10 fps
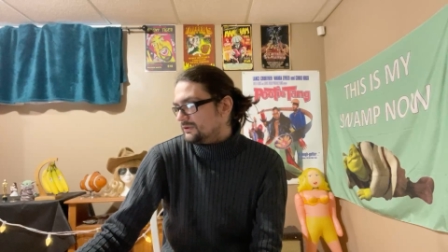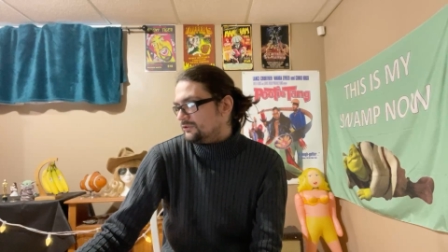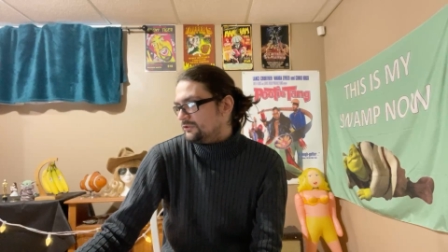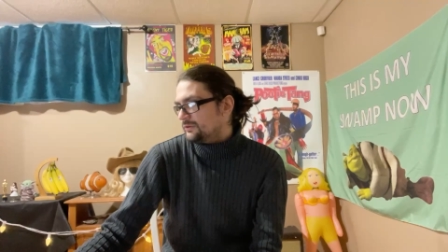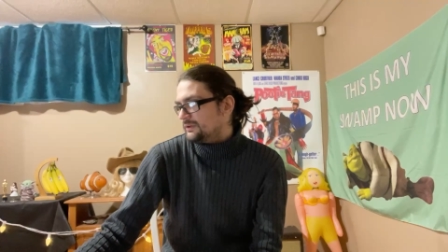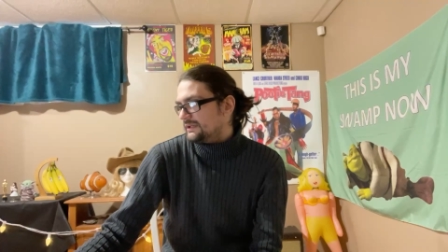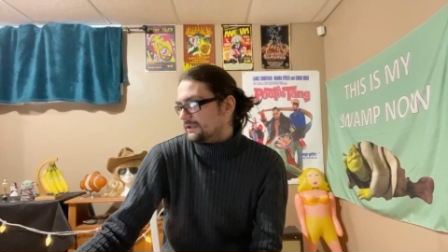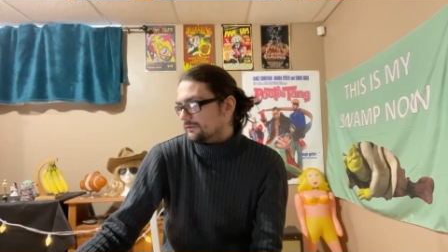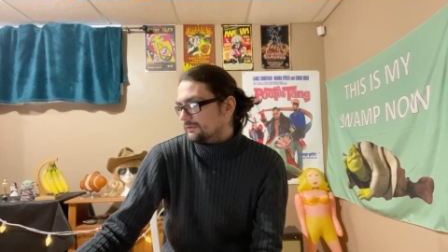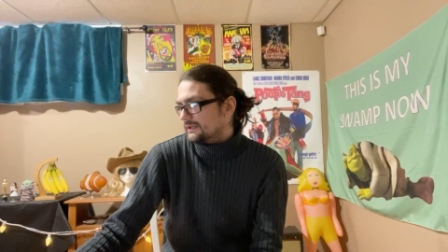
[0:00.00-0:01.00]
Judy
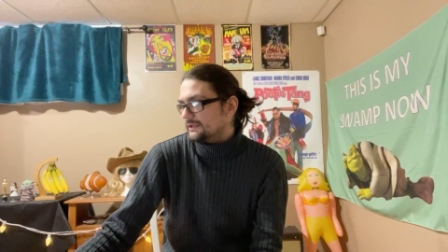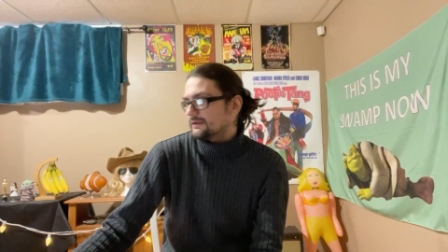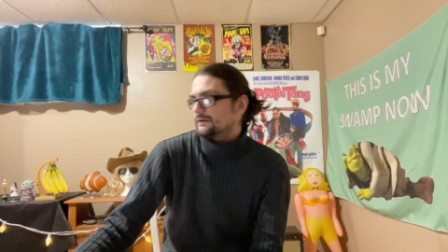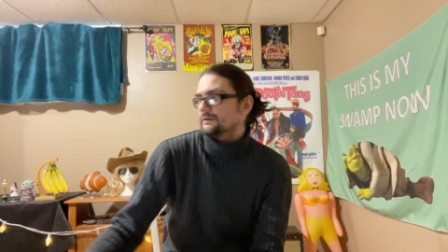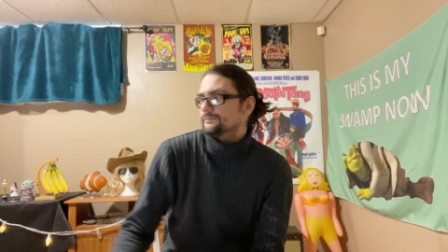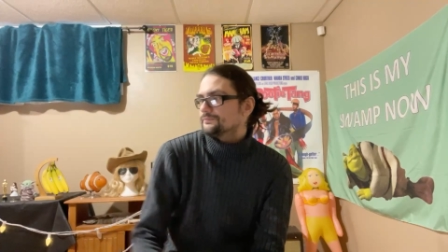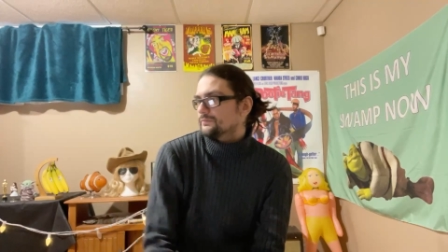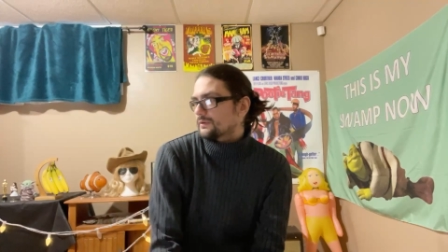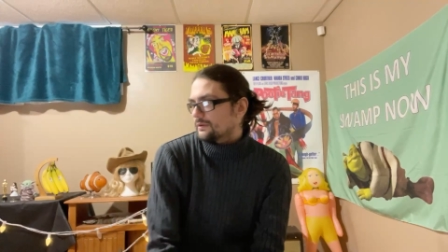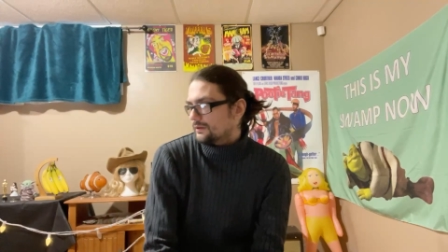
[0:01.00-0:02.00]
Greer.
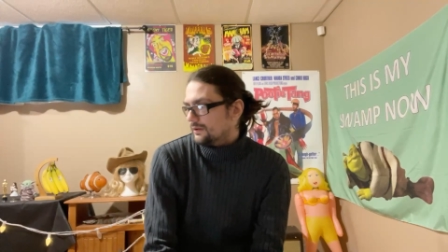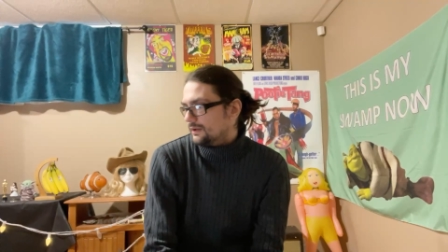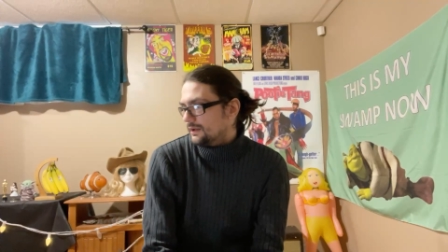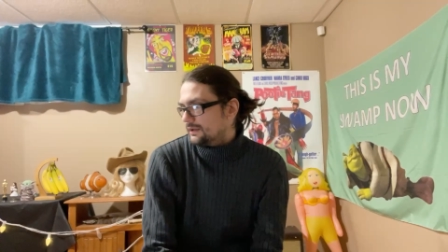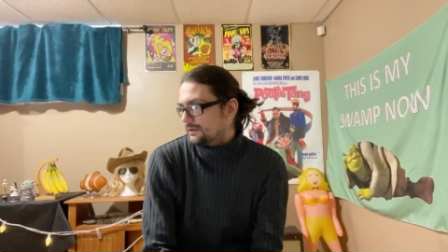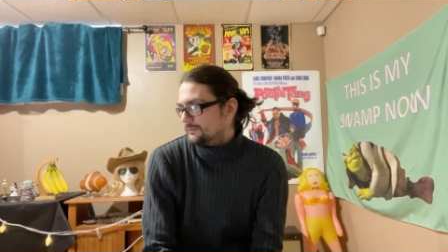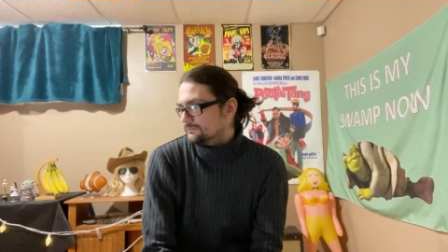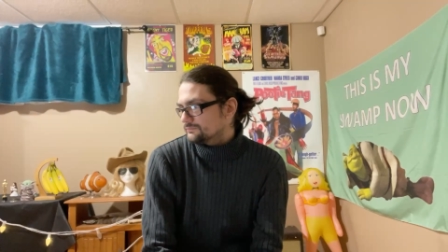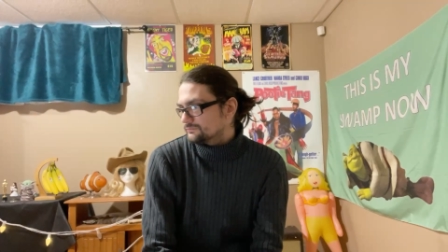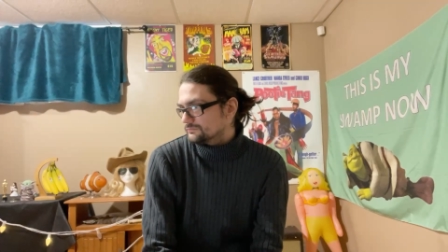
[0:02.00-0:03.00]

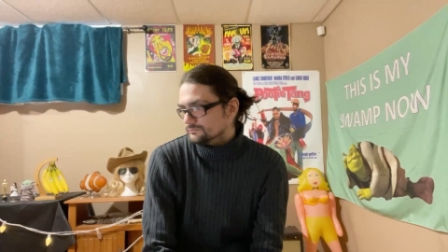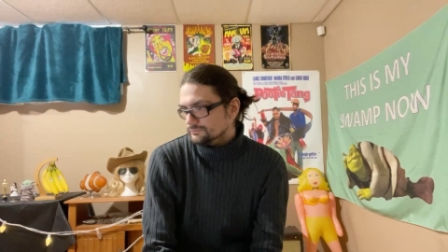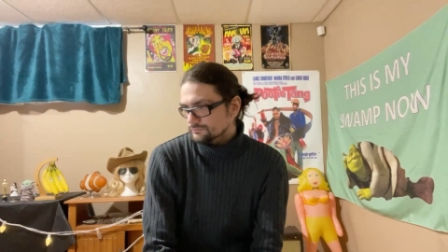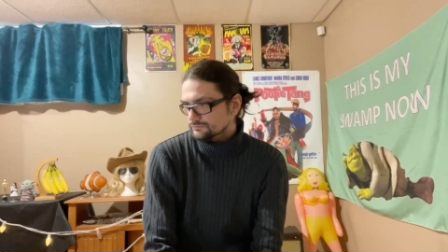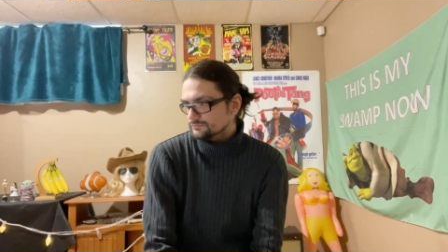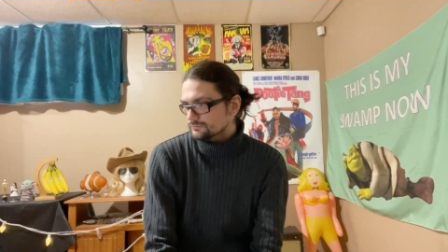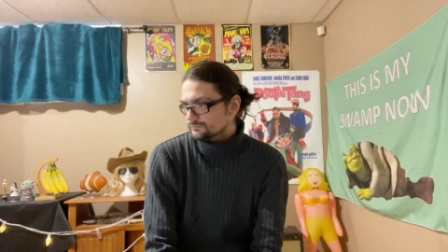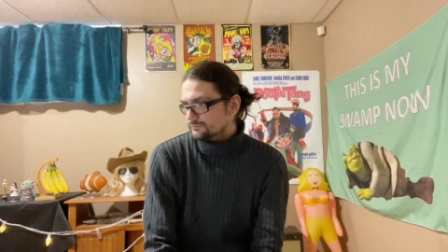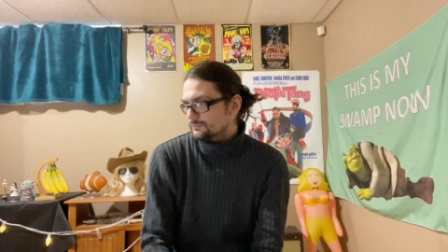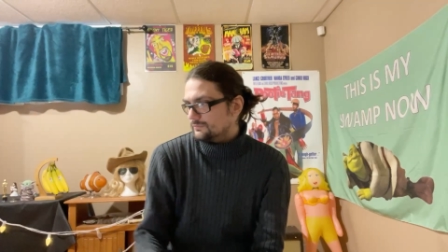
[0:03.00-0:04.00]

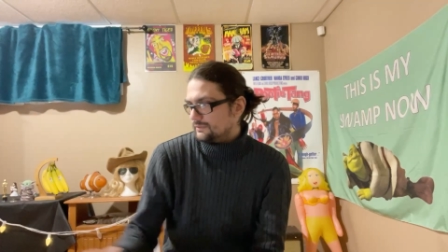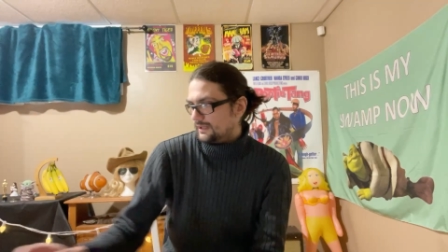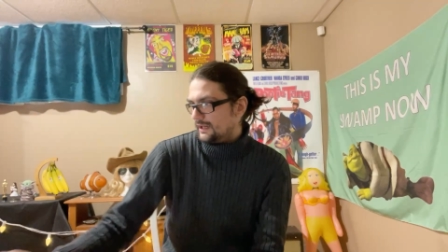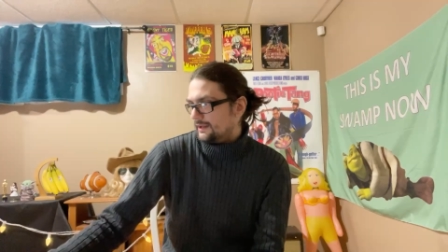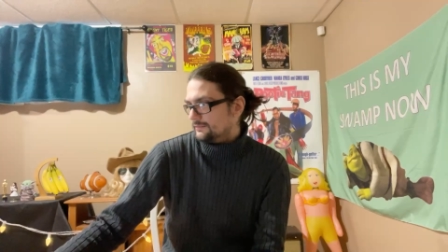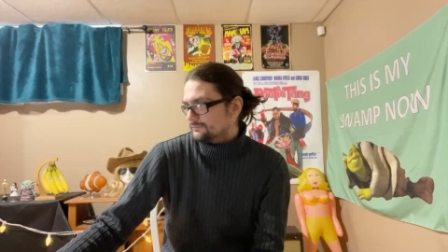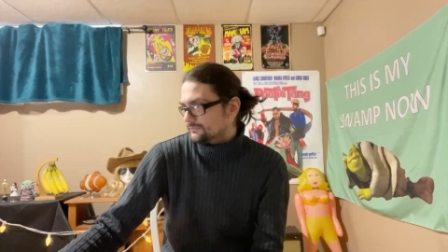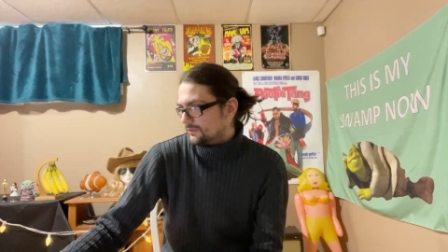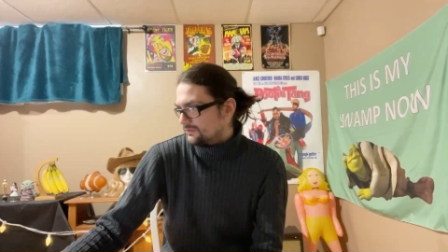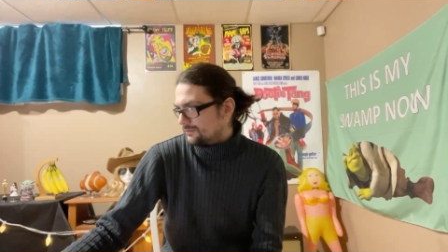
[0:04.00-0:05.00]
Yeah,
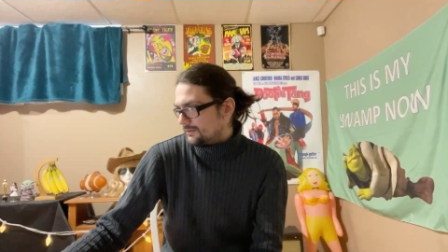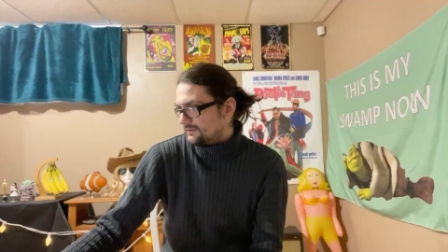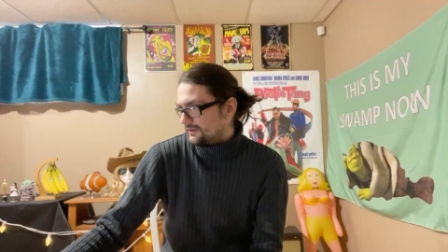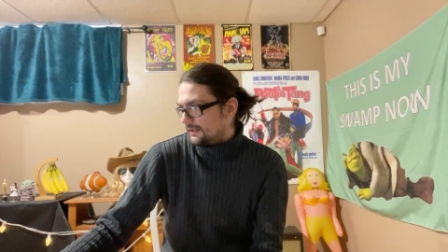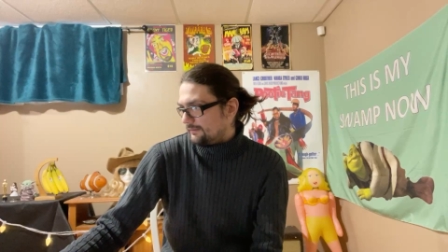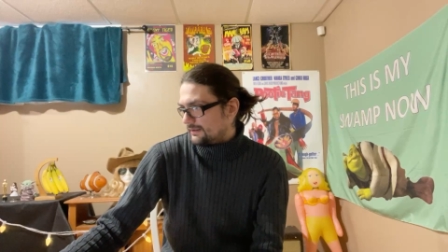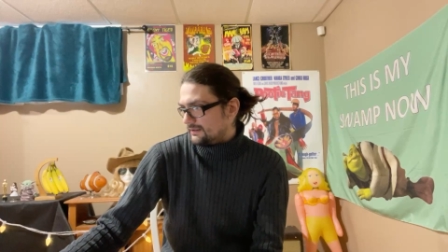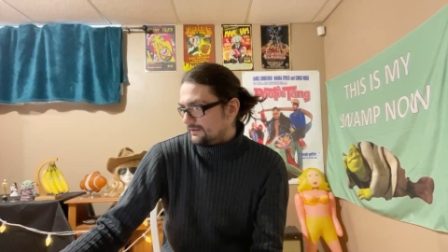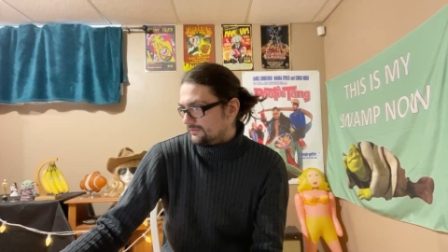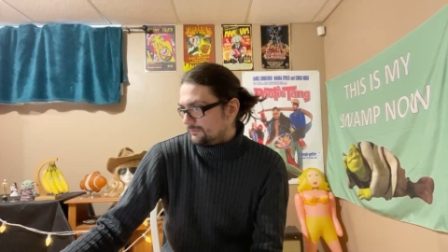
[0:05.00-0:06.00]
those are the ones that I
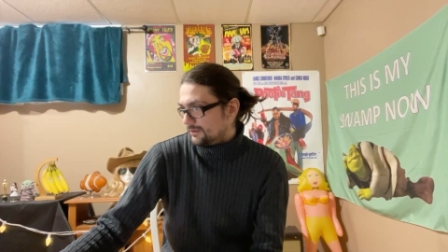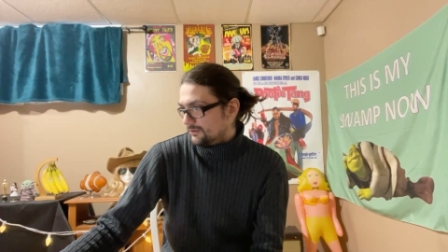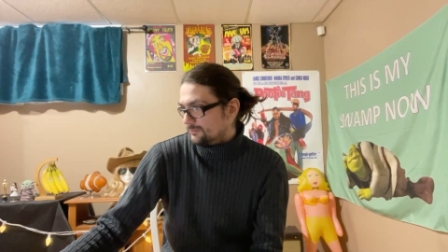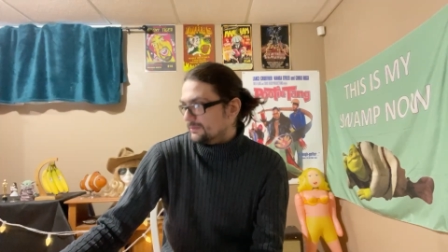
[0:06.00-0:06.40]
recognize the most.